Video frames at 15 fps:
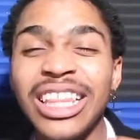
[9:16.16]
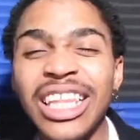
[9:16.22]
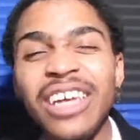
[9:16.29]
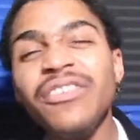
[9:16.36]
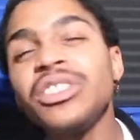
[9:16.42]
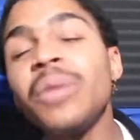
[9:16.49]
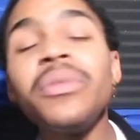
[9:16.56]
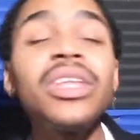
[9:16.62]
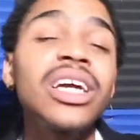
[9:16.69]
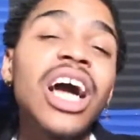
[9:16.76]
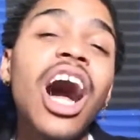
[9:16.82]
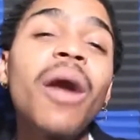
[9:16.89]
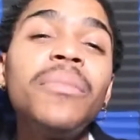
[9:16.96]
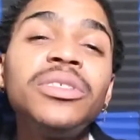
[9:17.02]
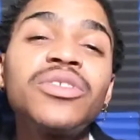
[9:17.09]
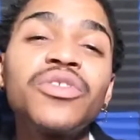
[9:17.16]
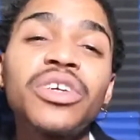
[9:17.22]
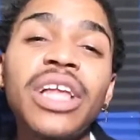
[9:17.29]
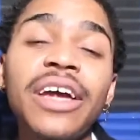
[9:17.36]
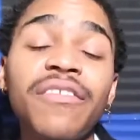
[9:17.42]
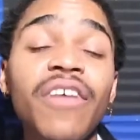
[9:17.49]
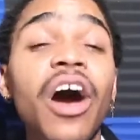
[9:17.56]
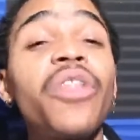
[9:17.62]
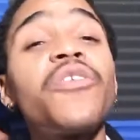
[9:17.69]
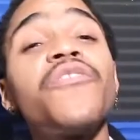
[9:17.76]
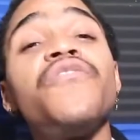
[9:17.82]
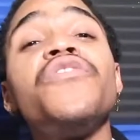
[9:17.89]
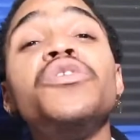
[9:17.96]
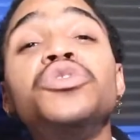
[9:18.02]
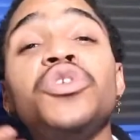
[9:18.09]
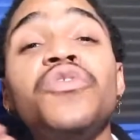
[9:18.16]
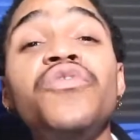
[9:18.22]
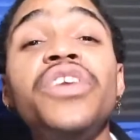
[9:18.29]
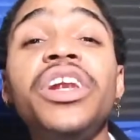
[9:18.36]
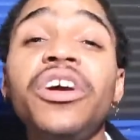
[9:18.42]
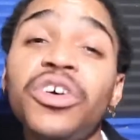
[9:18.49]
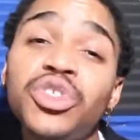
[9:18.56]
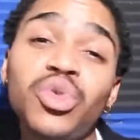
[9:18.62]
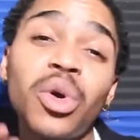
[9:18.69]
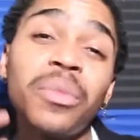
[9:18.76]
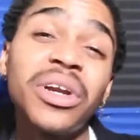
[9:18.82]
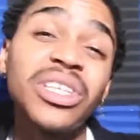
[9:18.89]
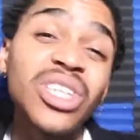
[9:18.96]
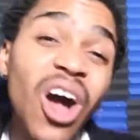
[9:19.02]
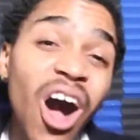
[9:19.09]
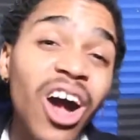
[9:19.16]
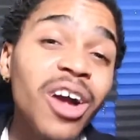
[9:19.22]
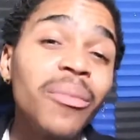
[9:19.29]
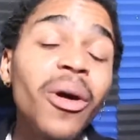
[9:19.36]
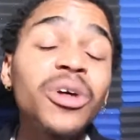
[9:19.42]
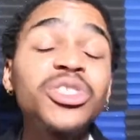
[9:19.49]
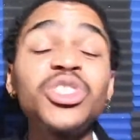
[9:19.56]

leave something in the comments for like other future videos you want me to talk about.